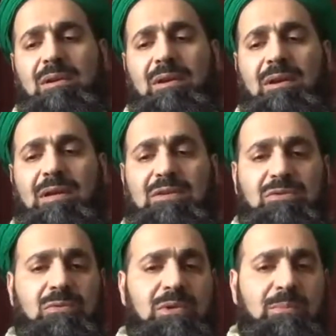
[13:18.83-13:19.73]
a
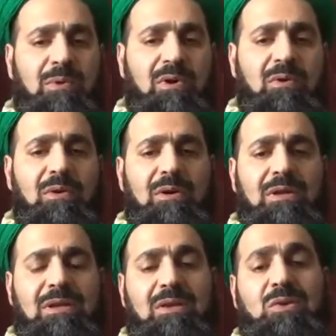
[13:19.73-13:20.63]
history book, or
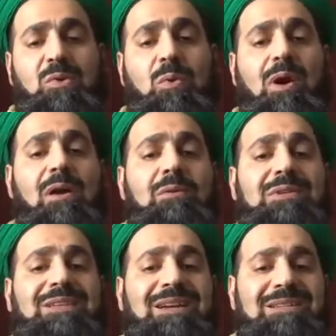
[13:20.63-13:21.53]
you are
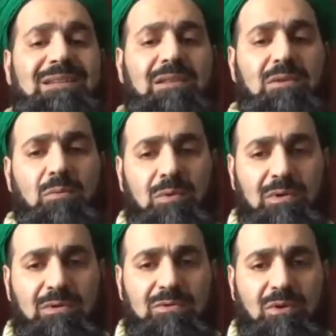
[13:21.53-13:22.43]
reciting the
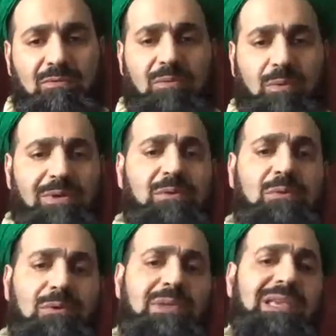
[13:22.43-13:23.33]
words of the one
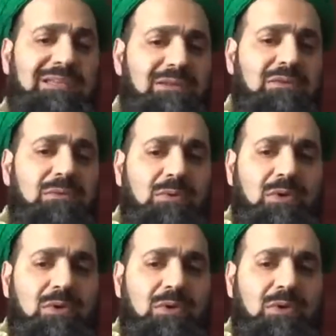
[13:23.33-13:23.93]
who created you.